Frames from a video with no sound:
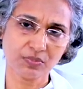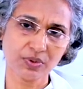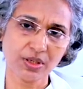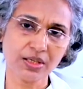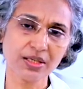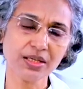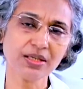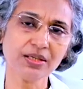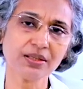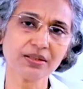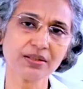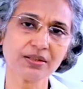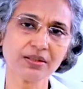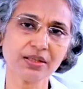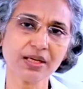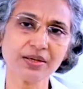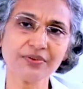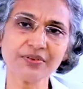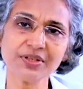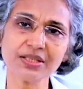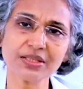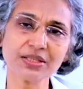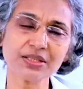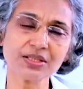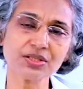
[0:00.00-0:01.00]
any
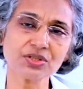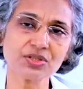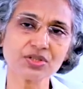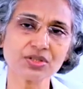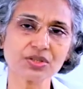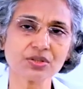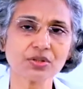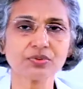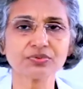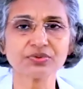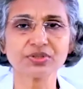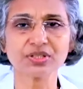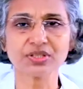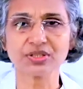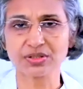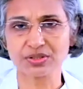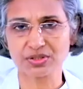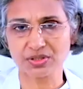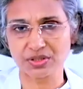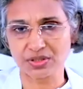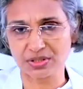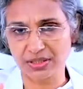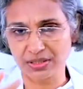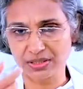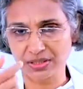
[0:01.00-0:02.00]
divarication of the
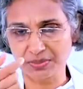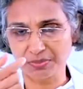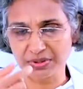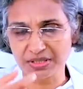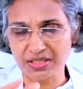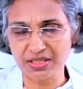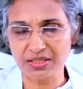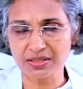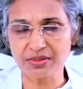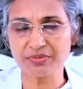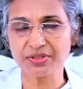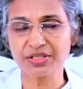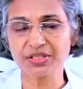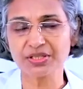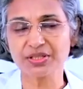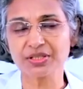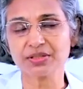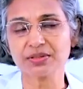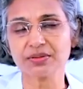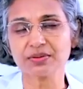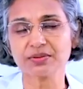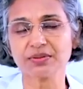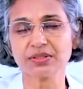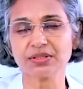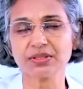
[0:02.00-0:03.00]
rectum, that muscle
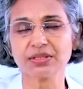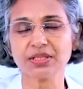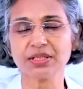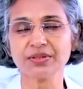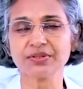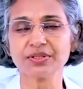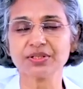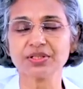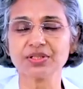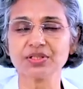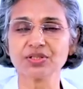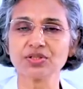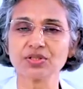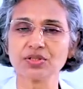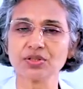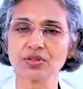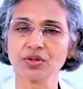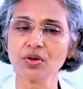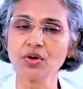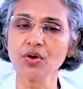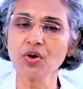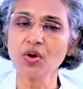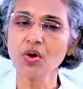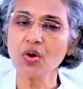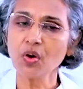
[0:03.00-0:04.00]

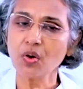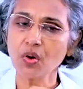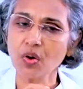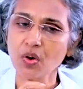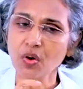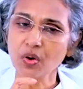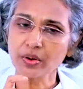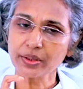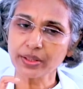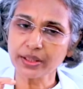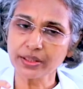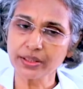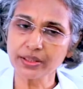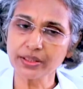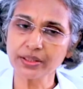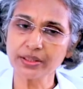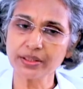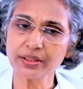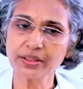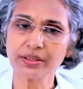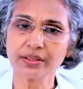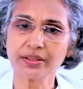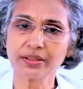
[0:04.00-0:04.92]
divarication or any